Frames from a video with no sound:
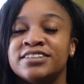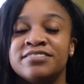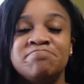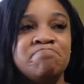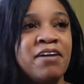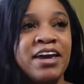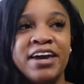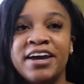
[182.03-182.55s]

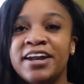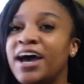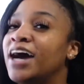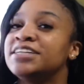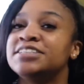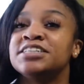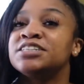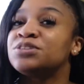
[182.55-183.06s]
man,
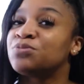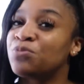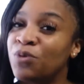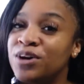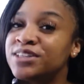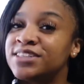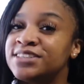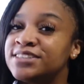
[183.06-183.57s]
I just
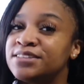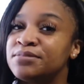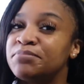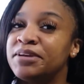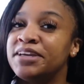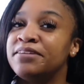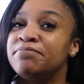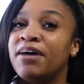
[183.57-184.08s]
want this to
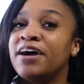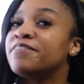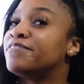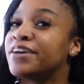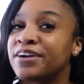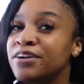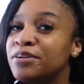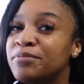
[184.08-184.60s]
be my
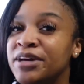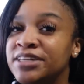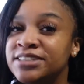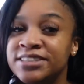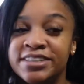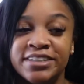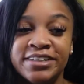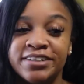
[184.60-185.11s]
very
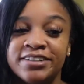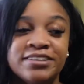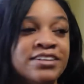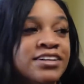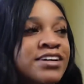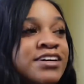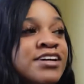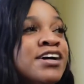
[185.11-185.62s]
best year.
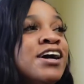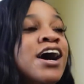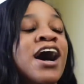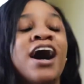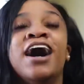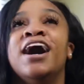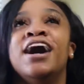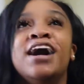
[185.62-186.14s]

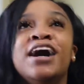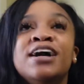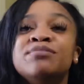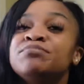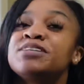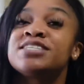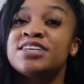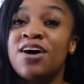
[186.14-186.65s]

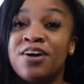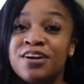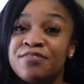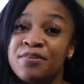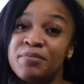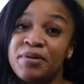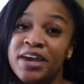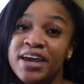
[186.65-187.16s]
Um, sorry
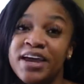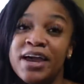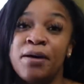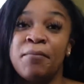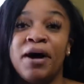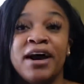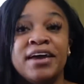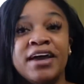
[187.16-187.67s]
for being
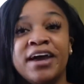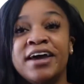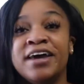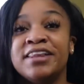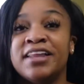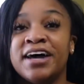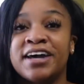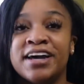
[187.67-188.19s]

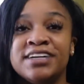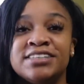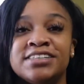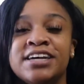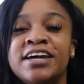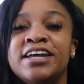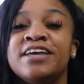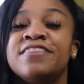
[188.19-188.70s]
MIA, like I
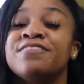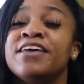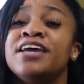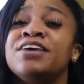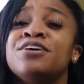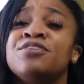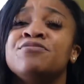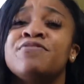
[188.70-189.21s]
said, and
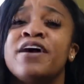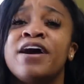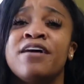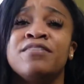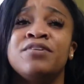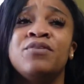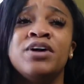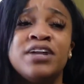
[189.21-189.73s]
thank you for
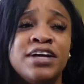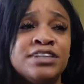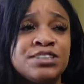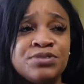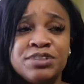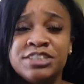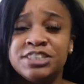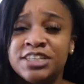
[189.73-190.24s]
everyone that's
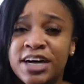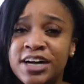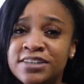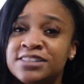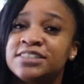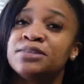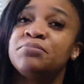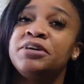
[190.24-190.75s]
reached
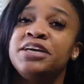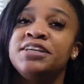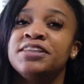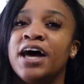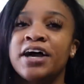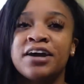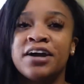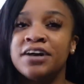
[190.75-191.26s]
out to me
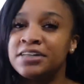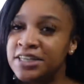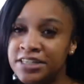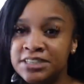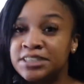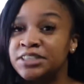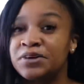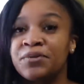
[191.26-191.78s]
like on
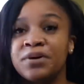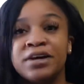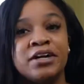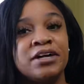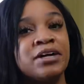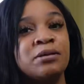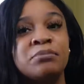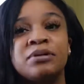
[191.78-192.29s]

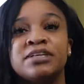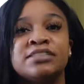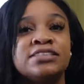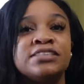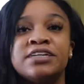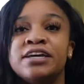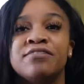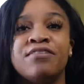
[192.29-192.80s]
Instagram to
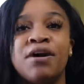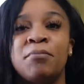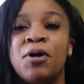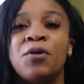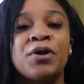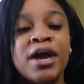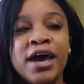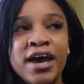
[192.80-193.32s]
see if I'm
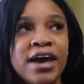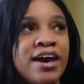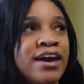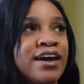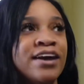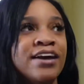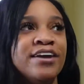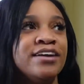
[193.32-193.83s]

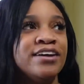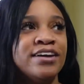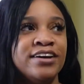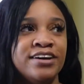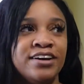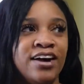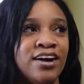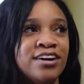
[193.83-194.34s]

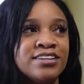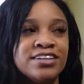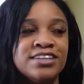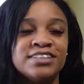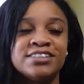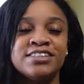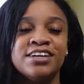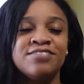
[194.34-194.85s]
okay and all
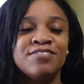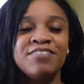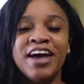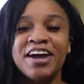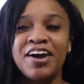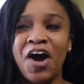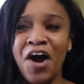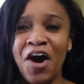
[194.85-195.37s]
that stuff. I'm
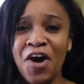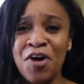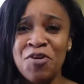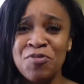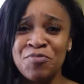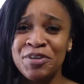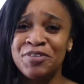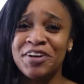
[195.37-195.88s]
like, oh,
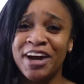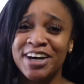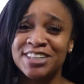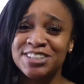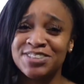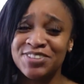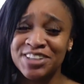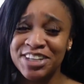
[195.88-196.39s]
you
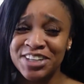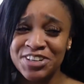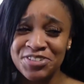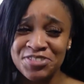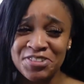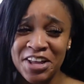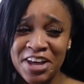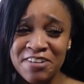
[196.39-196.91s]
guys really do
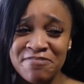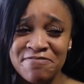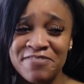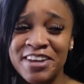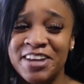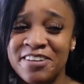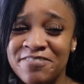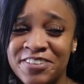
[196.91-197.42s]
love
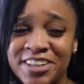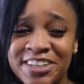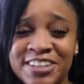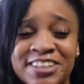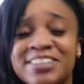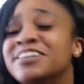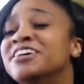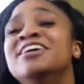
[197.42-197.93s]
me,
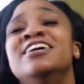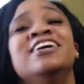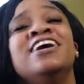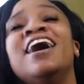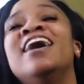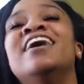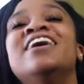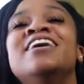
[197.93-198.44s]
but
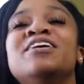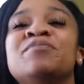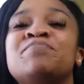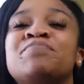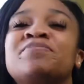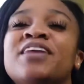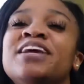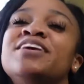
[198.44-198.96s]
um,
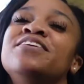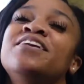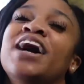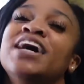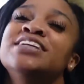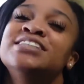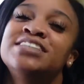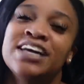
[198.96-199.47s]
thank you
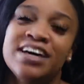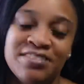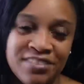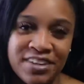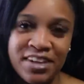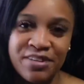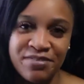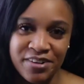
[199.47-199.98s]
guys
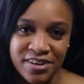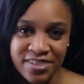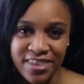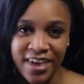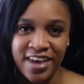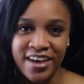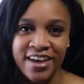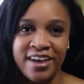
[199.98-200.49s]
definitely for
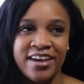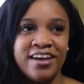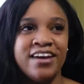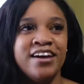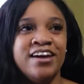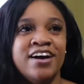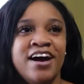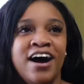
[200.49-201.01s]
that.
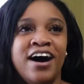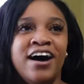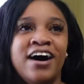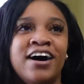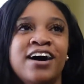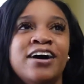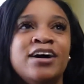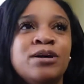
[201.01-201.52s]

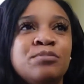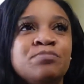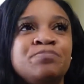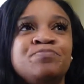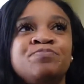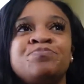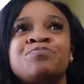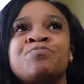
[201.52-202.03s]
Um,
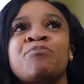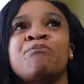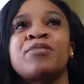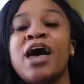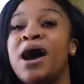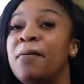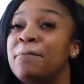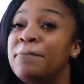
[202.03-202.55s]

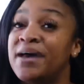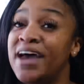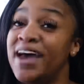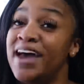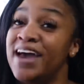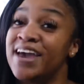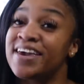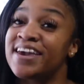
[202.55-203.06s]
I'm
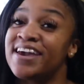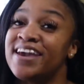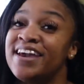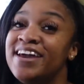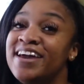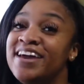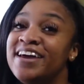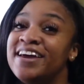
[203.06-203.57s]
back
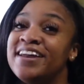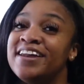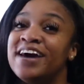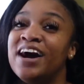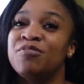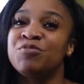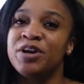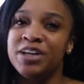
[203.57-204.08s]
and
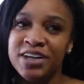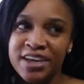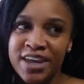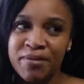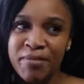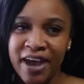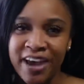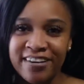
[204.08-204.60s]
I'm ready to
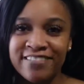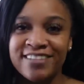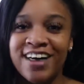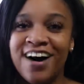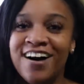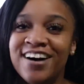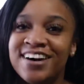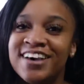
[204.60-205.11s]
get back
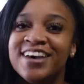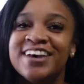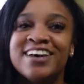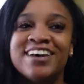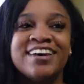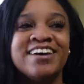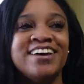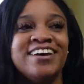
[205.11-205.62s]

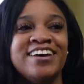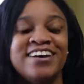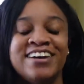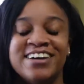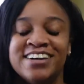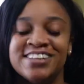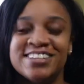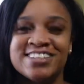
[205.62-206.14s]
vlogging
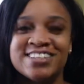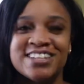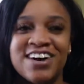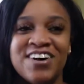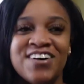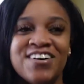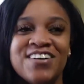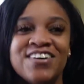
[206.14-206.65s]
again.
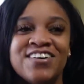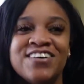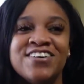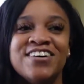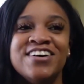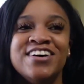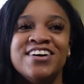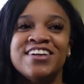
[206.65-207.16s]

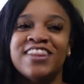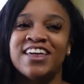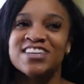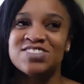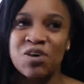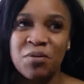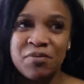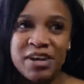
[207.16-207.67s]
So
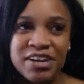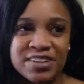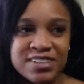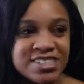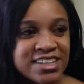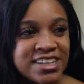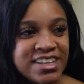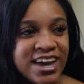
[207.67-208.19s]
that's why I'm
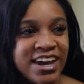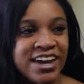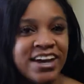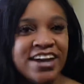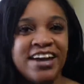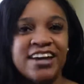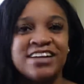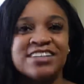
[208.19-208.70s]
here
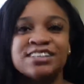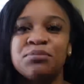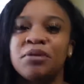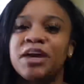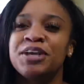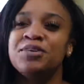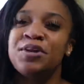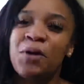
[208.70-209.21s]
today because I'm
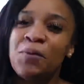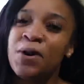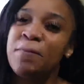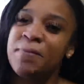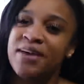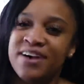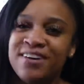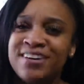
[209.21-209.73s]
like, you know what,
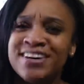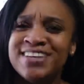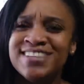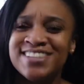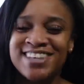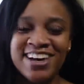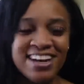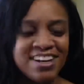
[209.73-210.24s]
Mel,
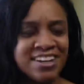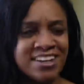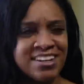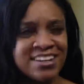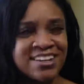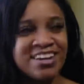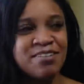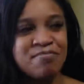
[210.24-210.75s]
it's time
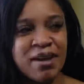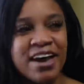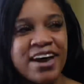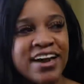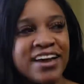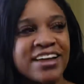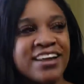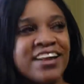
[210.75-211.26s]
to get
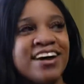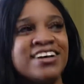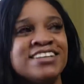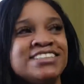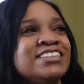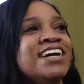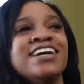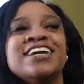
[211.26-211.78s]
back. Like,
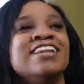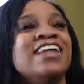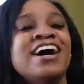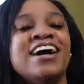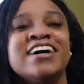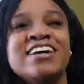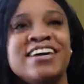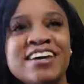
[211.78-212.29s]
it's time to
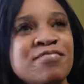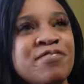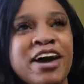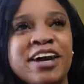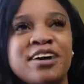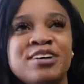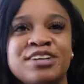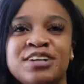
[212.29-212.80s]
like get
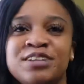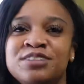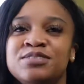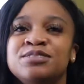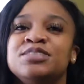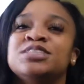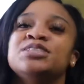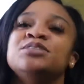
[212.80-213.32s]
back on your
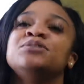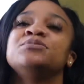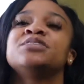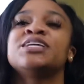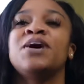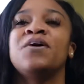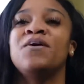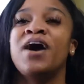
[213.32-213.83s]
YouTube.
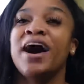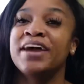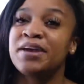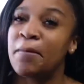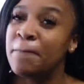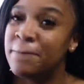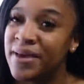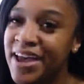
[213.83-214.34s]
So I
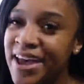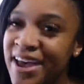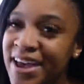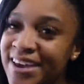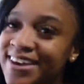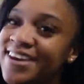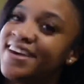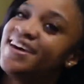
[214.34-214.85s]
am back